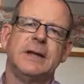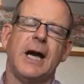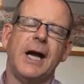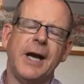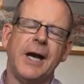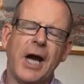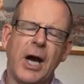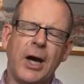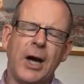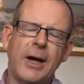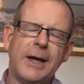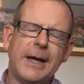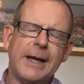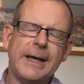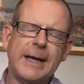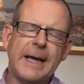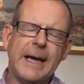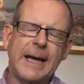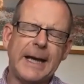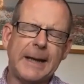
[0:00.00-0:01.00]
and
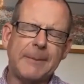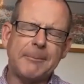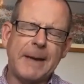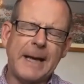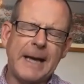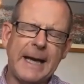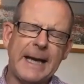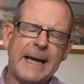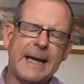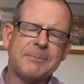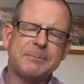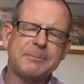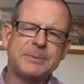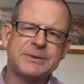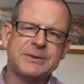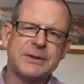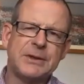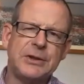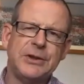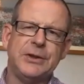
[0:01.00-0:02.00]
I am
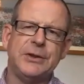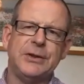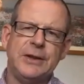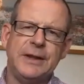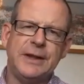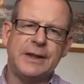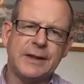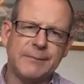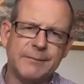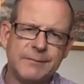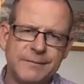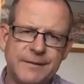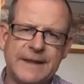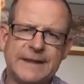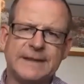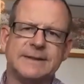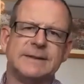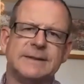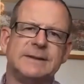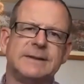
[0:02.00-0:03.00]
absolutely
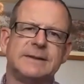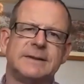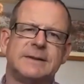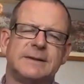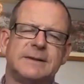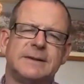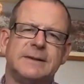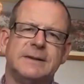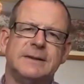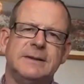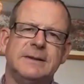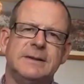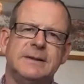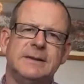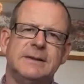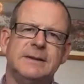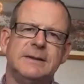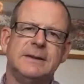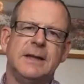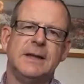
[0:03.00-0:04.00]
convinced,
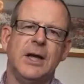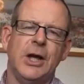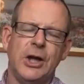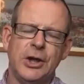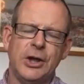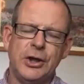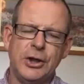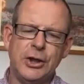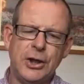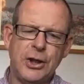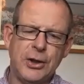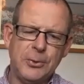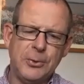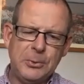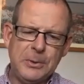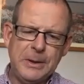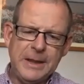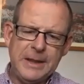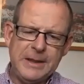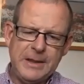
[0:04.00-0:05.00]

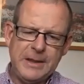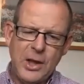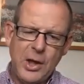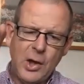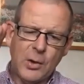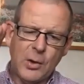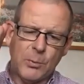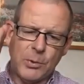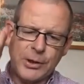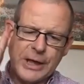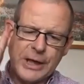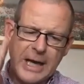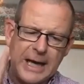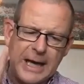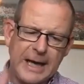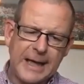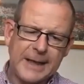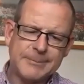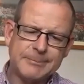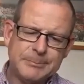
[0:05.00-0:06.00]
knowing what a
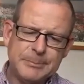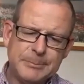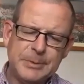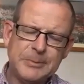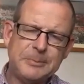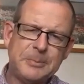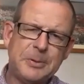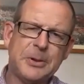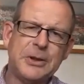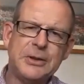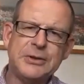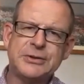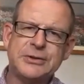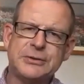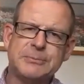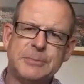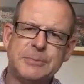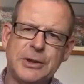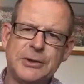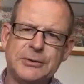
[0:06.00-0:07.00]
humble
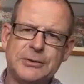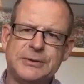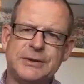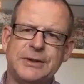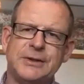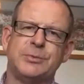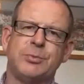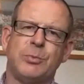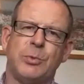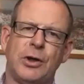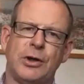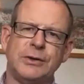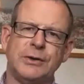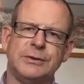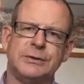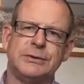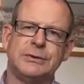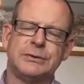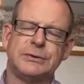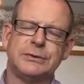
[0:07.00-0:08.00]
person Moses
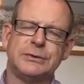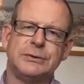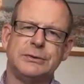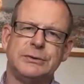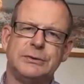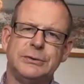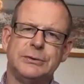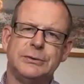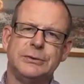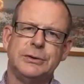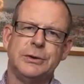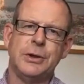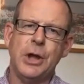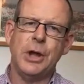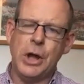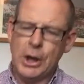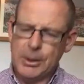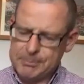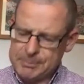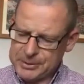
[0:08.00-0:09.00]
was,
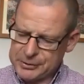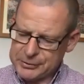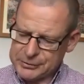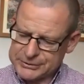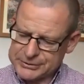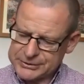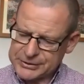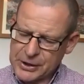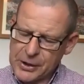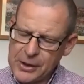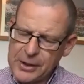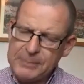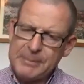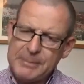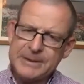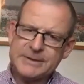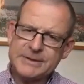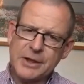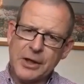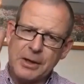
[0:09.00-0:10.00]
because time
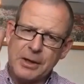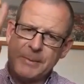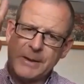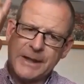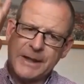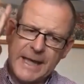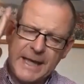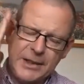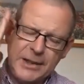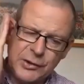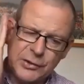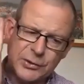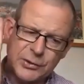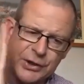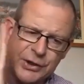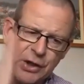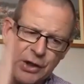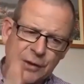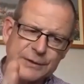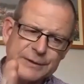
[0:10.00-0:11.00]
and time again,
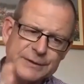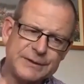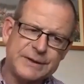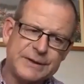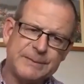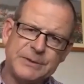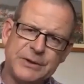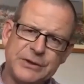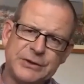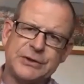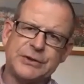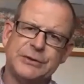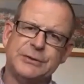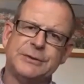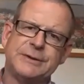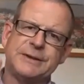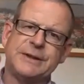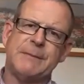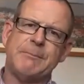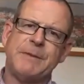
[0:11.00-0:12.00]
God asks him to do
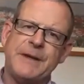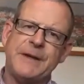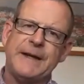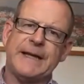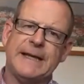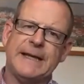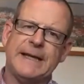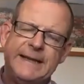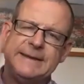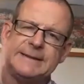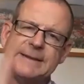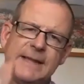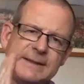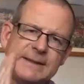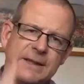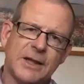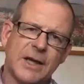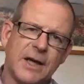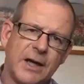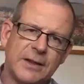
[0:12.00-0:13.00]
something and he
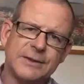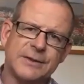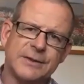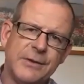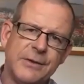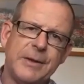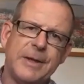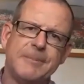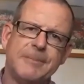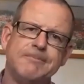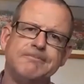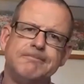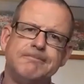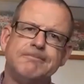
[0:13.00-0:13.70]
says, I can't do it.